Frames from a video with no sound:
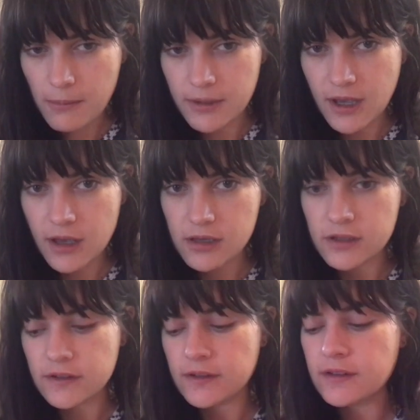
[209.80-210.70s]

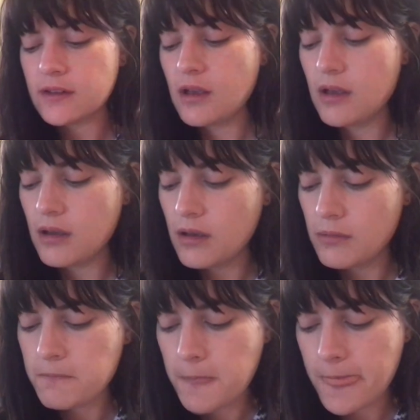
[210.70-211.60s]
because
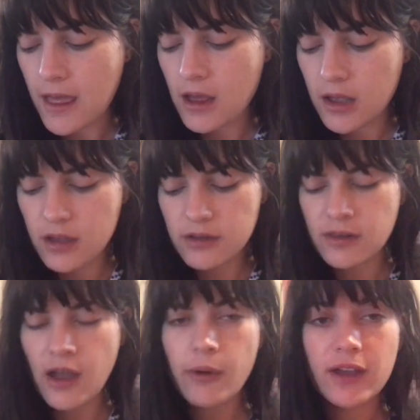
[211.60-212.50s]

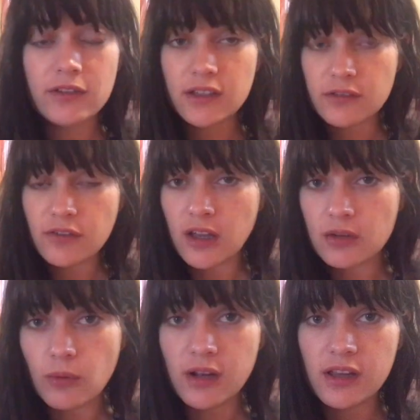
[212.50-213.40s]
now I have to
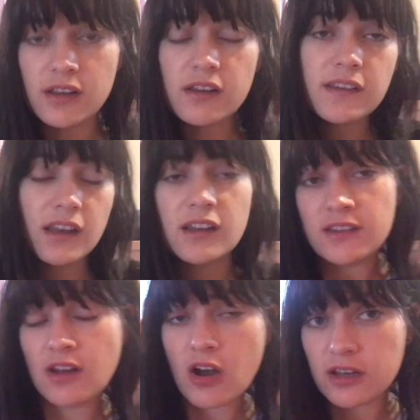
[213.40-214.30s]
define what is and is
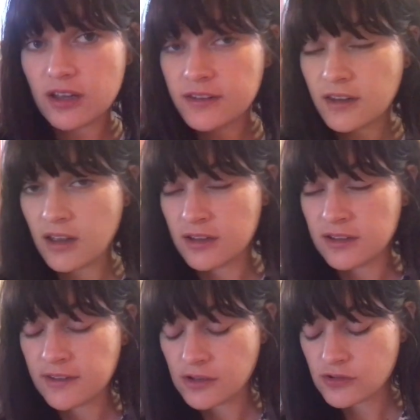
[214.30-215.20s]
not an
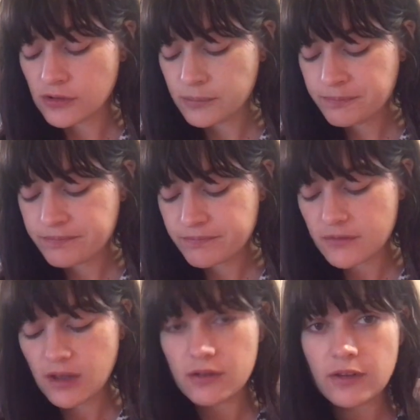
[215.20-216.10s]
essential.
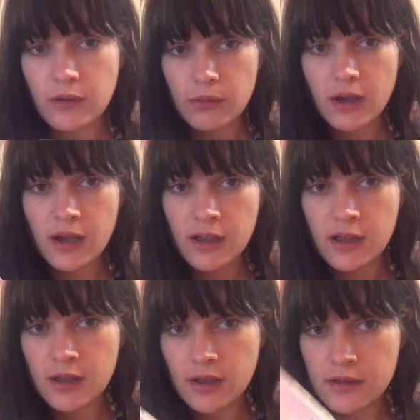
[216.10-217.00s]
So
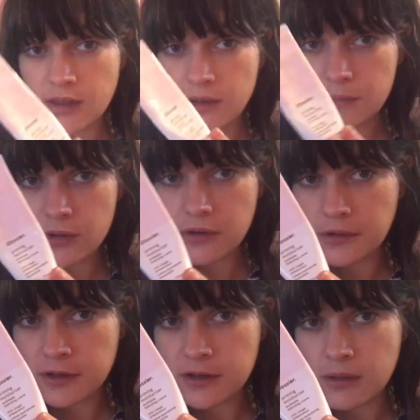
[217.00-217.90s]
I then put
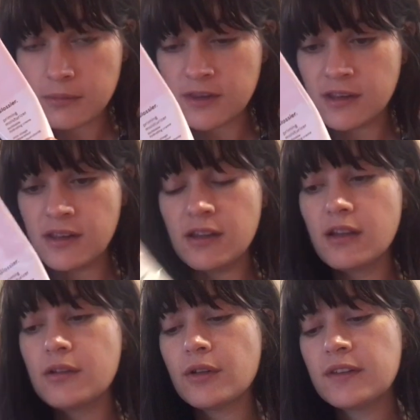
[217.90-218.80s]
on the
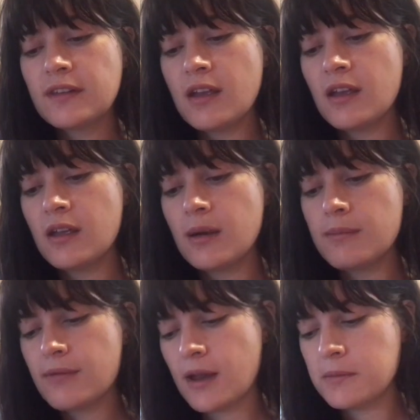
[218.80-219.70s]
Glossier
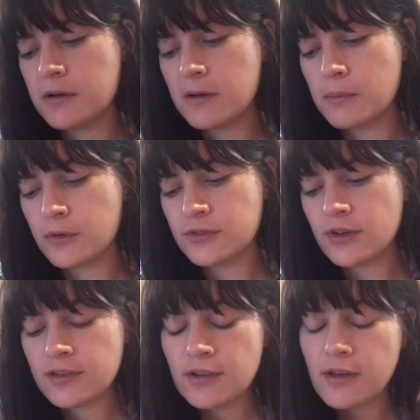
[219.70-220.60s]
Primer
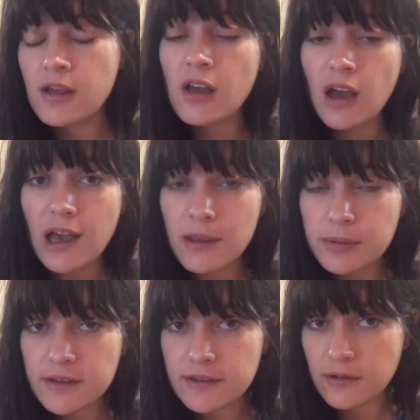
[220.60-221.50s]
Moisturizer. I
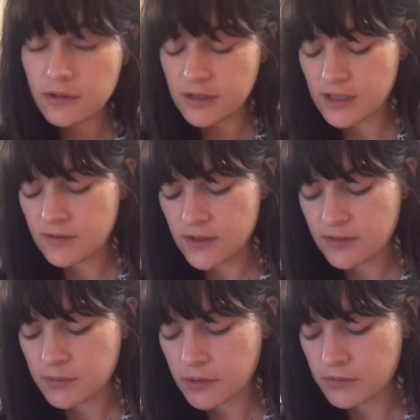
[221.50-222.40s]
put this on even if
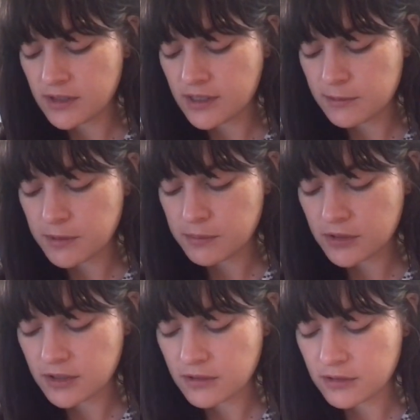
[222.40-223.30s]
I'm not really going to be
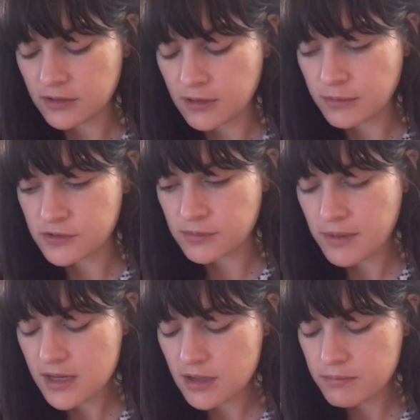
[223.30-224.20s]
putting on a bunch of
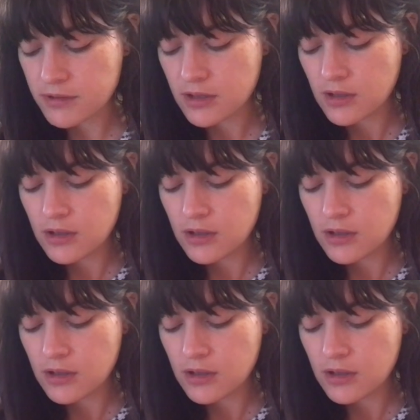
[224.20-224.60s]
makeup,